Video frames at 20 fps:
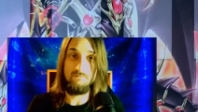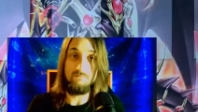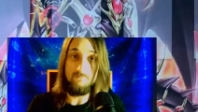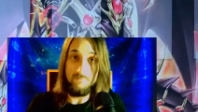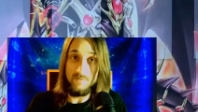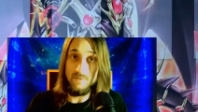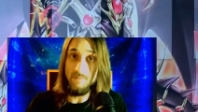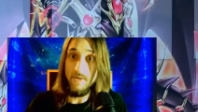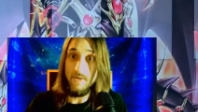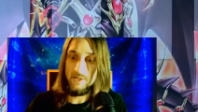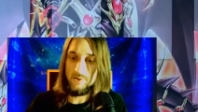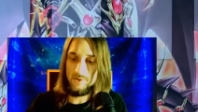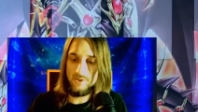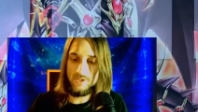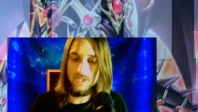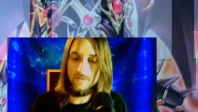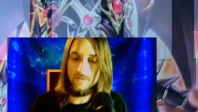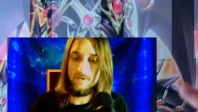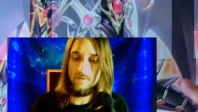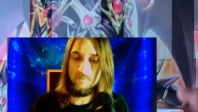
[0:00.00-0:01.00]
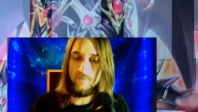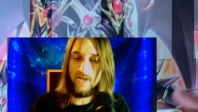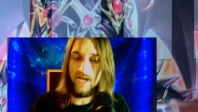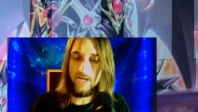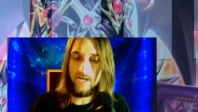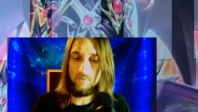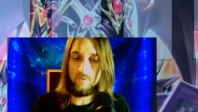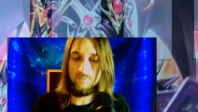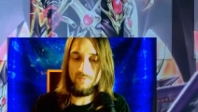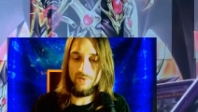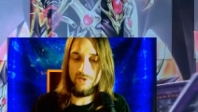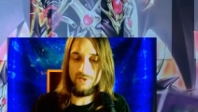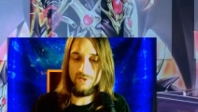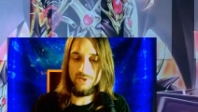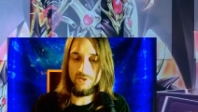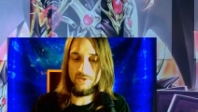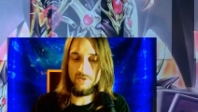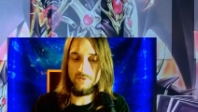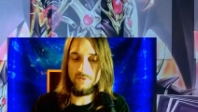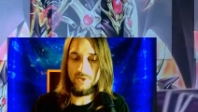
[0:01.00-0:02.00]
special summon him back with
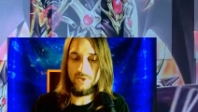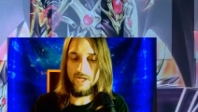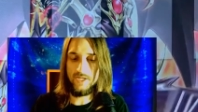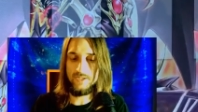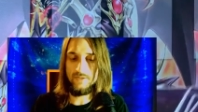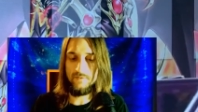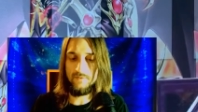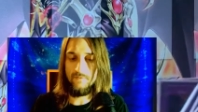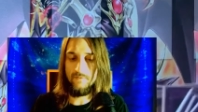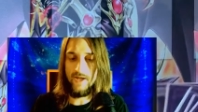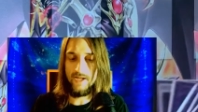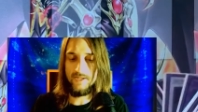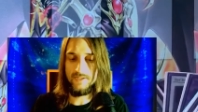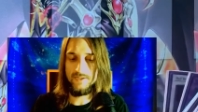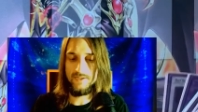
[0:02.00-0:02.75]
Buster Dragon's effect,